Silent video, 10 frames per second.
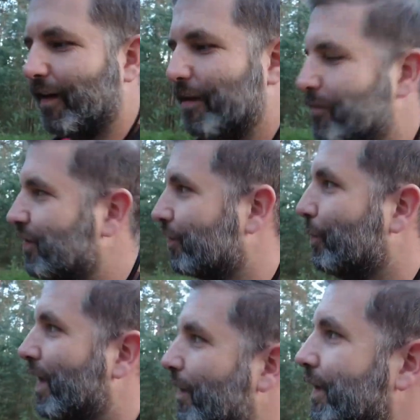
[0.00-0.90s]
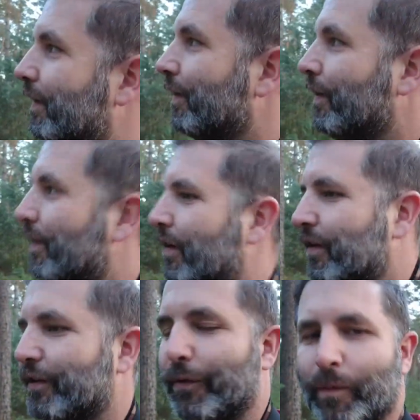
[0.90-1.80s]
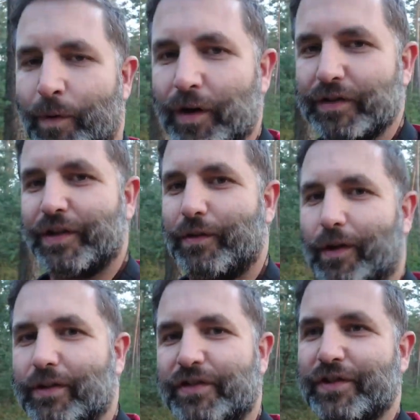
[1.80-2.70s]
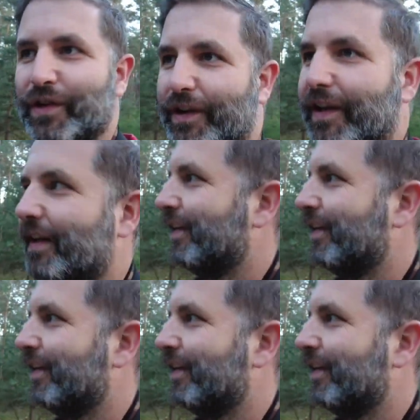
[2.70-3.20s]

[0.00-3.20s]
I'm just wearing the worst color shirt